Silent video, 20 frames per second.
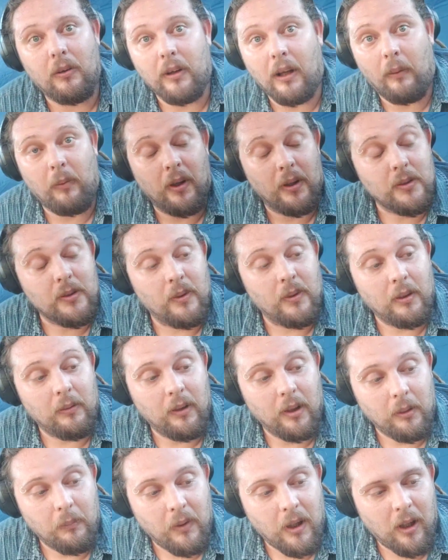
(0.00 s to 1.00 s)
and that works really,
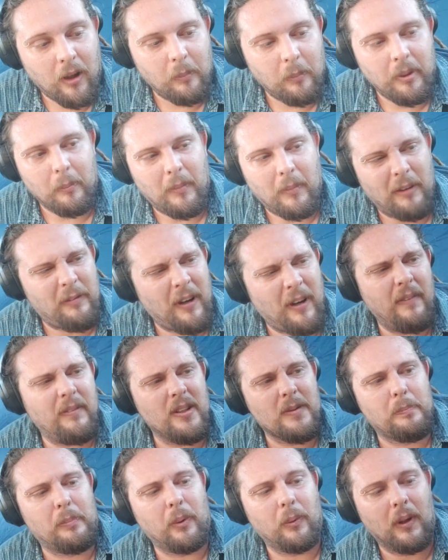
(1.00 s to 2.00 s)
really well. But my
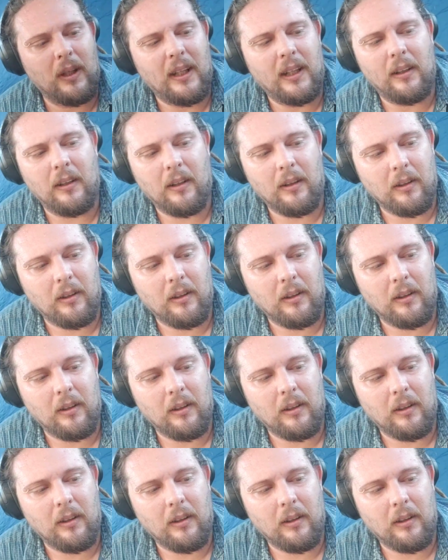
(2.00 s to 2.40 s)
favorite is Bullet.